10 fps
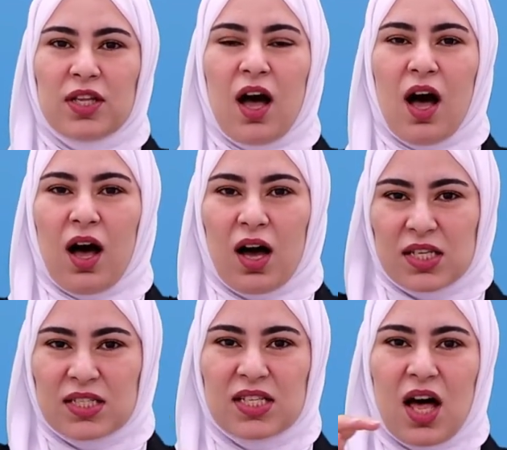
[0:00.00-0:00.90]
I
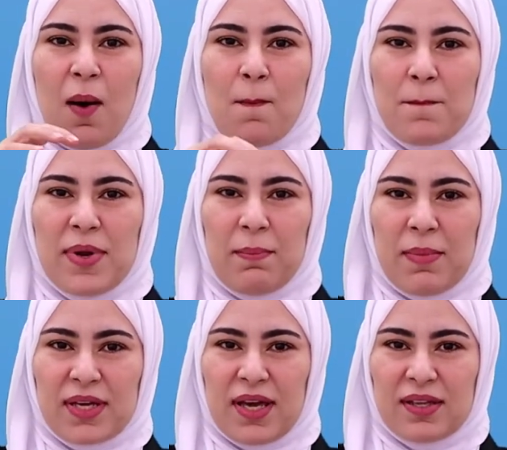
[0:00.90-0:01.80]
will mean
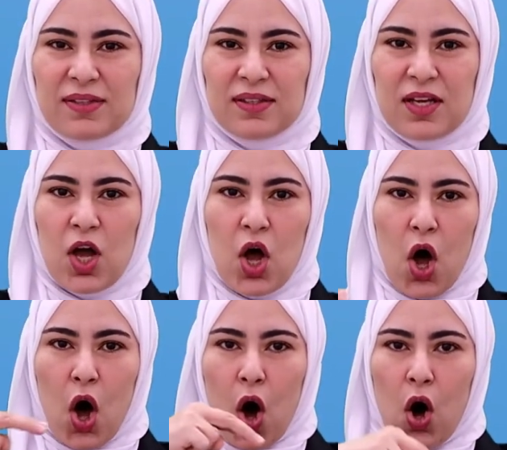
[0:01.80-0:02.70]
on top of,
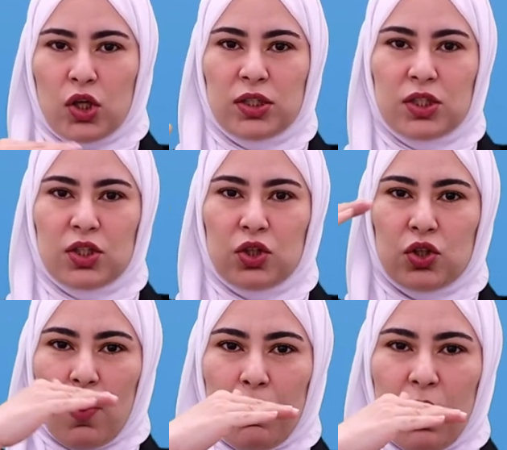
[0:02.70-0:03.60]
like
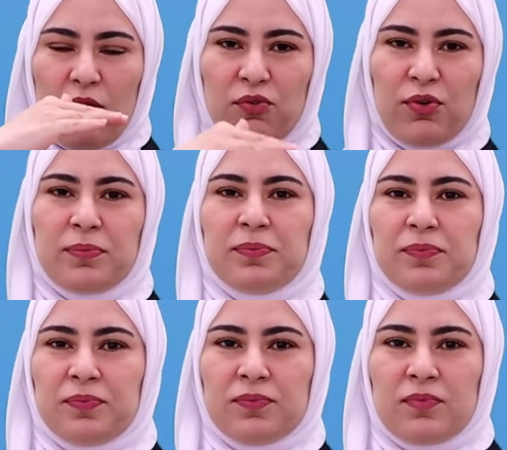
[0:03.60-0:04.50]
on the table.